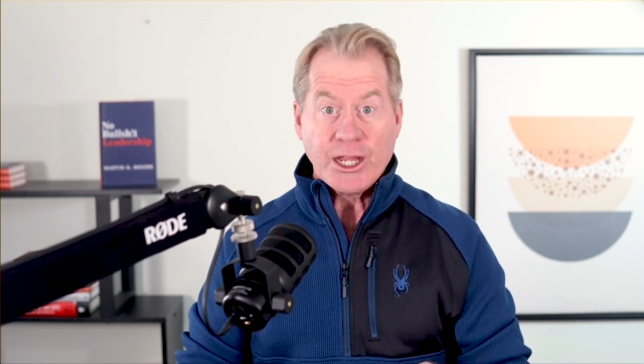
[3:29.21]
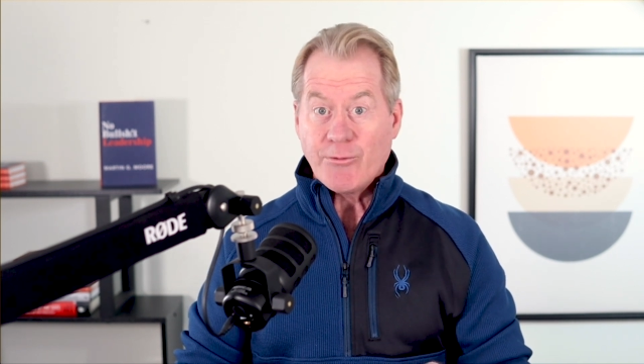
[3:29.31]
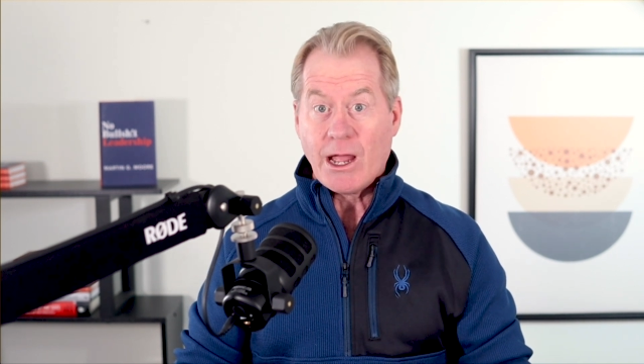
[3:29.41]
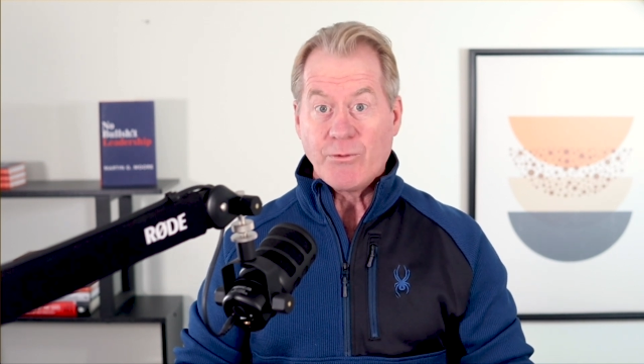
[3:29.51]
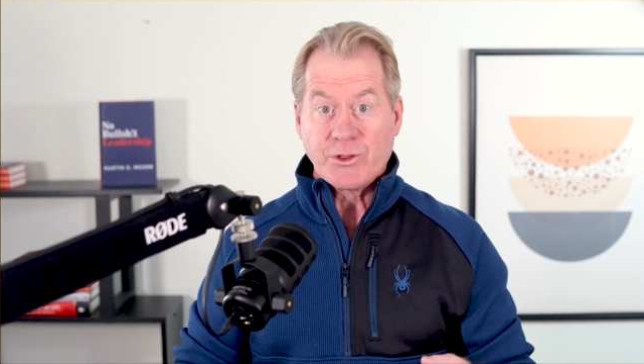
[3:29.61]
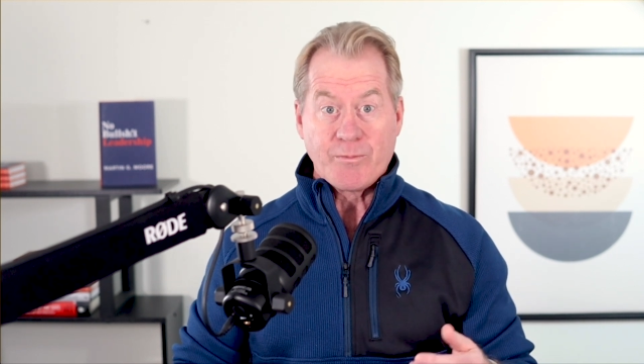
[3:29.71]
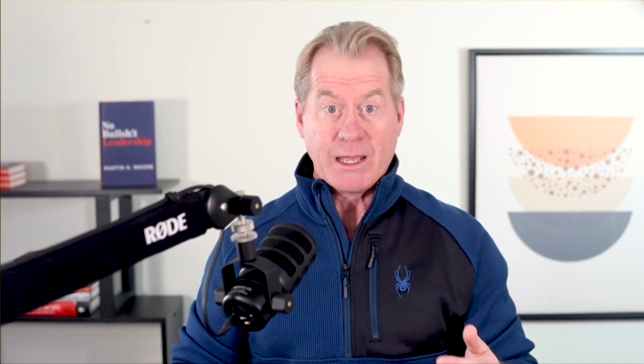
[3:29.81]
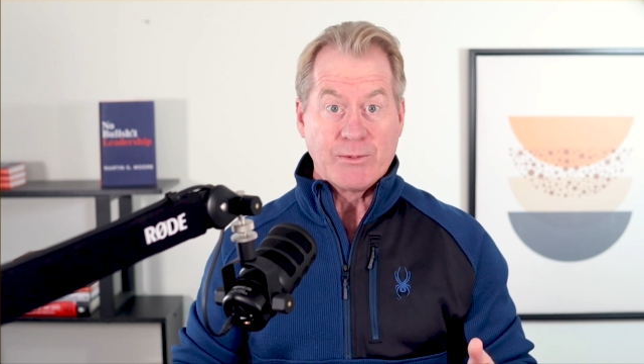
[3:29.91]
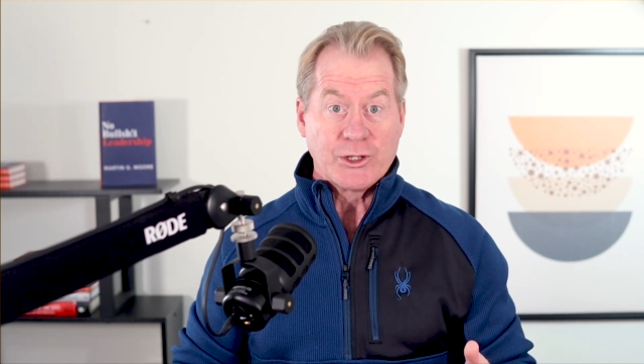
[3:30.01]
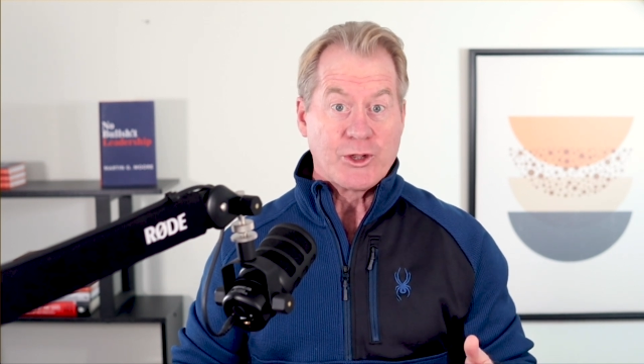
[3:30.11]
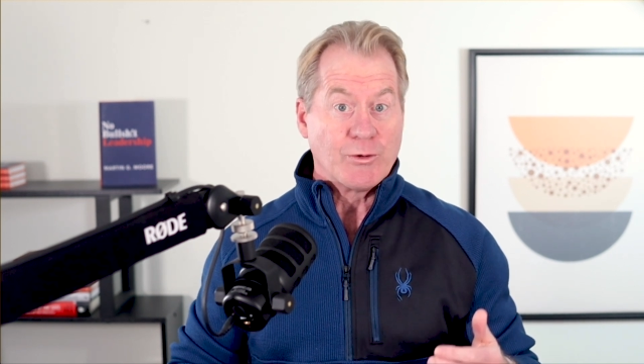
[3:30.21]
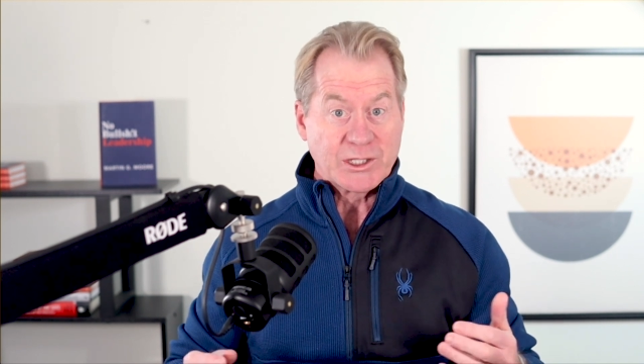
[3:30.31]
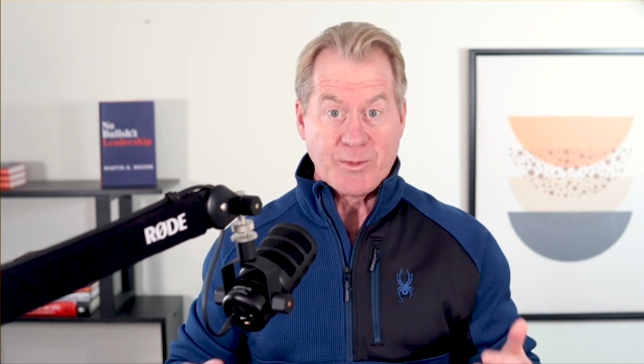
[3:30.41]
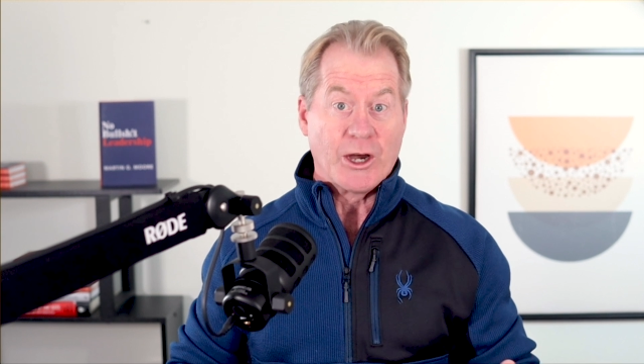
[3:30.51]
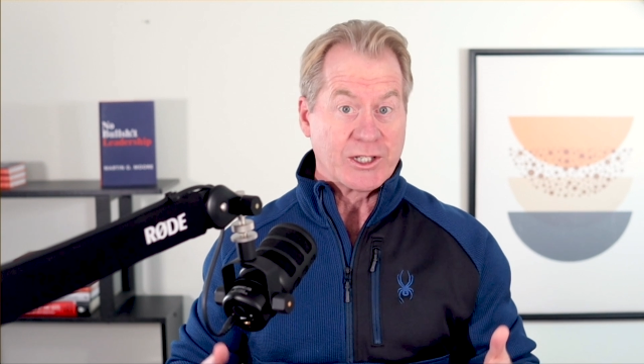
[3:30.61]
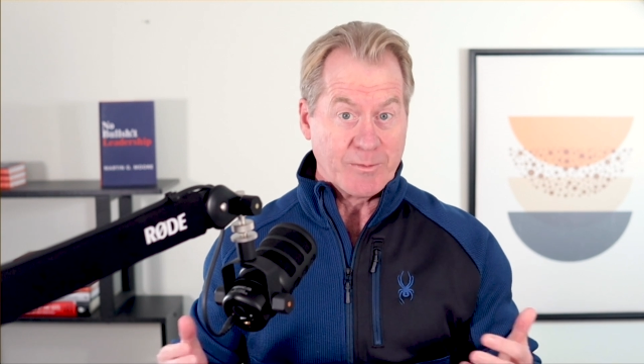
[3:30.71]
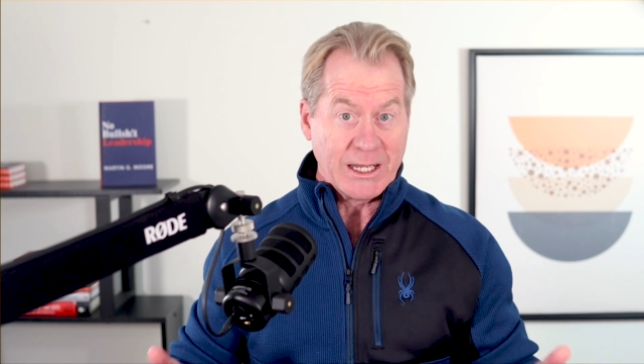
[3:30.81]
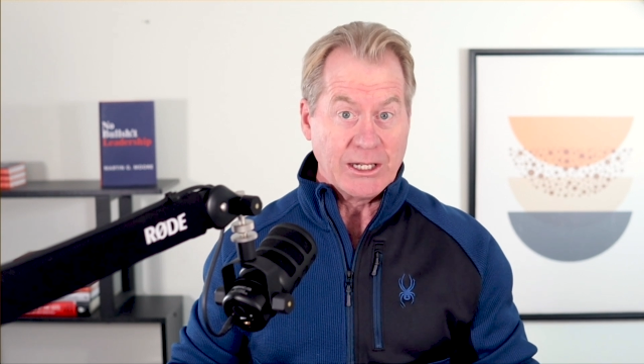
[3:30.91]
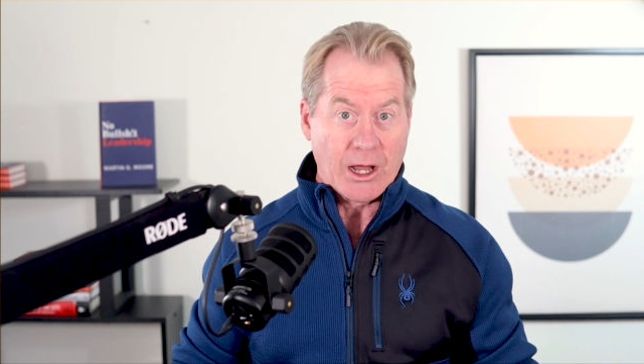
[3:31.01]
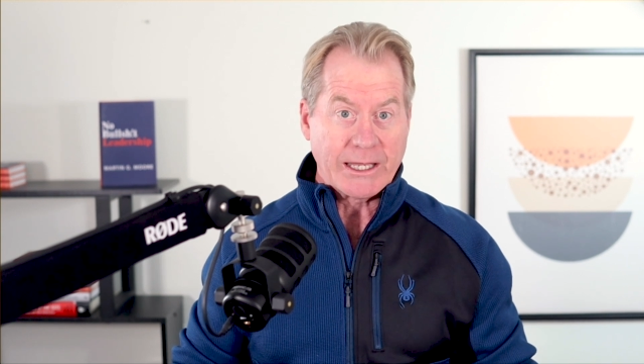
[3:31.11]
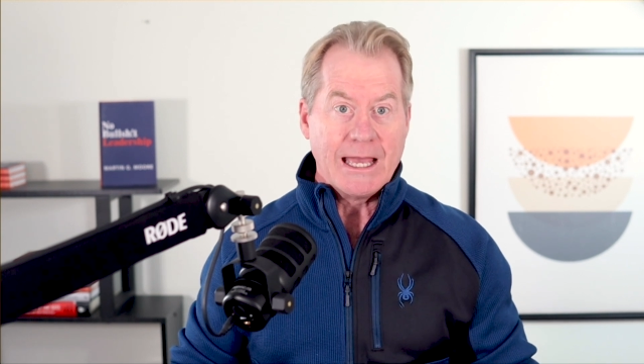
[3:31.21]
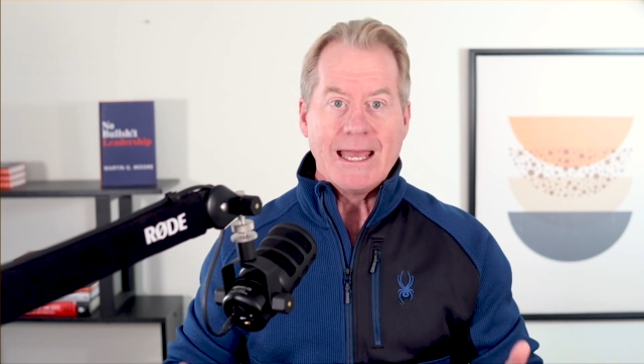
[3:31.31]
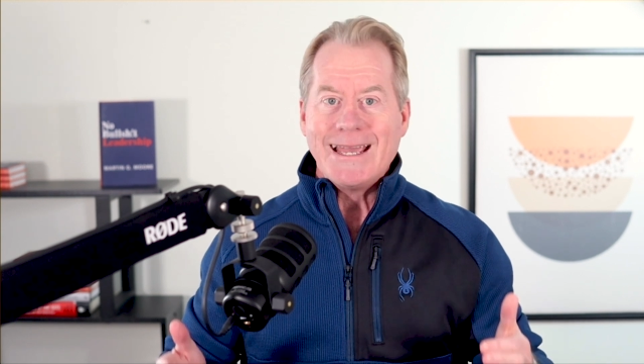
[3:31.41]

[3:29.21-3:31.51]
around with the people that you aspire to be like